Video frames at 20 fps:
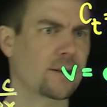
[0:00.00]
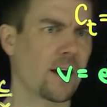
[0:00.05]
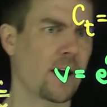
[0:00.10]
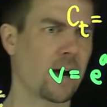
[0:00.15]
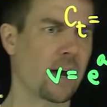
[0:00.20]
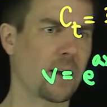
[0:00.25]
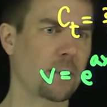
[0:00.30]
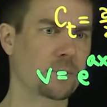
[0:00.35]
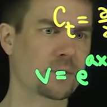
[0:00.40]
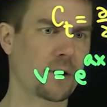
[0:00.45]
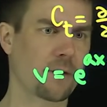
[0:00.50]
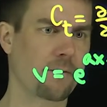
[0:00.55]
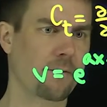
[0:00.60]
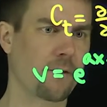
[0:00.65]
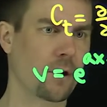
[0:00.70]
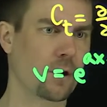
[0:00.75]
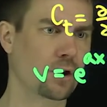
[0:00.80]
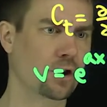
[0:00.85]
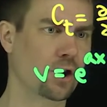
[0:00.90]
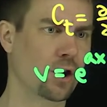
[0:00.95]
times a
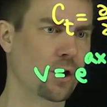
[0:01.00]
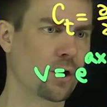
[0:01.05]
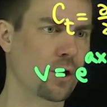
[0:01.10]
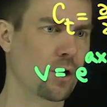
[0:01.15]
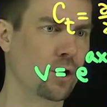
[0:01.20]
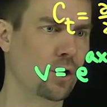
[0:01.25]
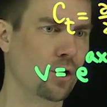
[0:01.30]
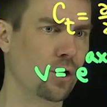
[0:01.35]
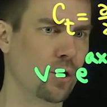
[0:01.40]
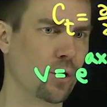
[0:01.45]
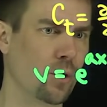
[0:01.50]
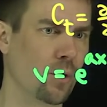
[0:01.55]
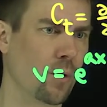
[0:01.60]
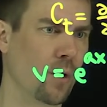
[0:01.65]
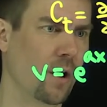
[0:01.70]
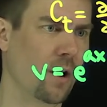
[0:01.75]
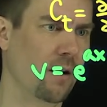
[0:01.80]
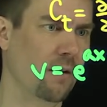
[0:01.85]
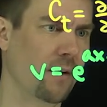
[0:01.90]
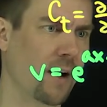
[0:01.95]
function
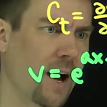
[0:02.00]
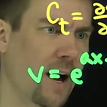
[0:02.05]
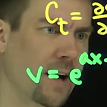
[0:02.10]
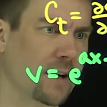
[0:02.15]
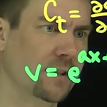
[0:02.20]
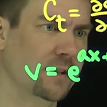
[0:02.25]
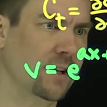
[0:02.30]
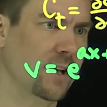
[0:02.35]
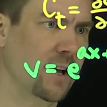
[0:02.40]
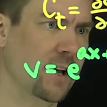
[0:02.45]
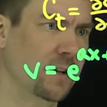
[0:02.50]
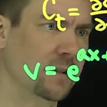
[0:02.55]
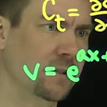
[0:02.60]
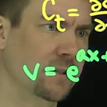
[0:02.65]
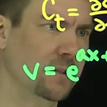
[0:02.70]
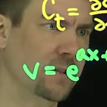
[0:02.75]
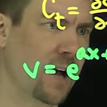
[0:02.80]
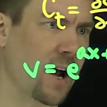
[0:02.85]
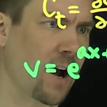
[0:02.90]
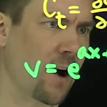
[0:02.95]
u of x
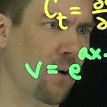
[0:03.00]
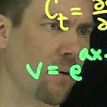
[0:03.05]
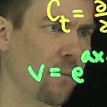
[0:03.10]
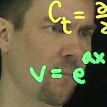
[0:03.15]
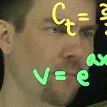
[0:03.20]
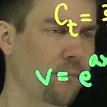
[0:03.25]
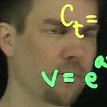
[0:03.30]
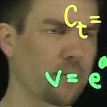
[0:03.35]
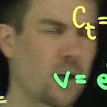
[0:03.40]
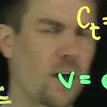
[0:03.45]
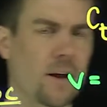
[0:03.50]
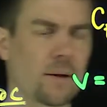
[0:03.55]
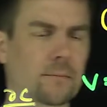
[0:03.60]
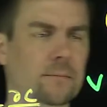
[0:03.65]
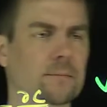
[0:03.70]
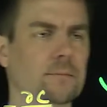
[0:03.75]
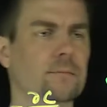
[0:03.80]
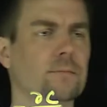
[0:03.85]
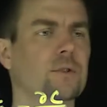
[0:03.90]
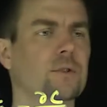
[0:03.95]
and tau, okay?